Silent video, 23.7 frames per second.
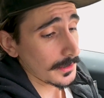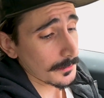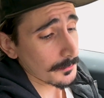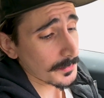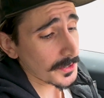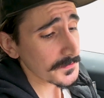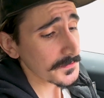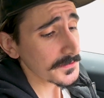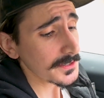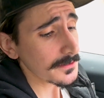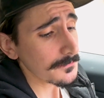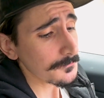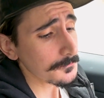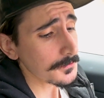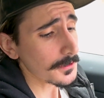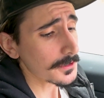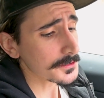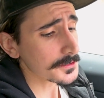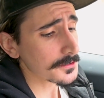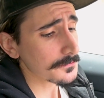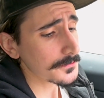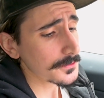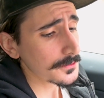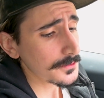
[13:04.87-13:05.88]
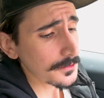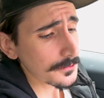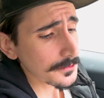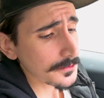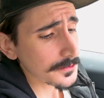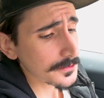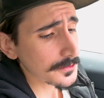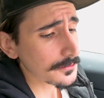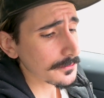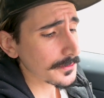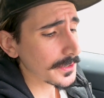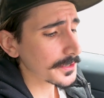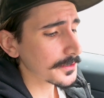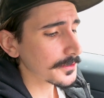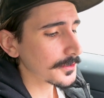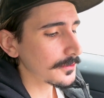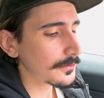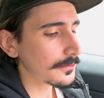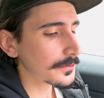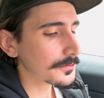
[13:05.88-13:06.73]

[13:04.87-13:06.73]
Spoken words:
But the influx of new users to Red Note,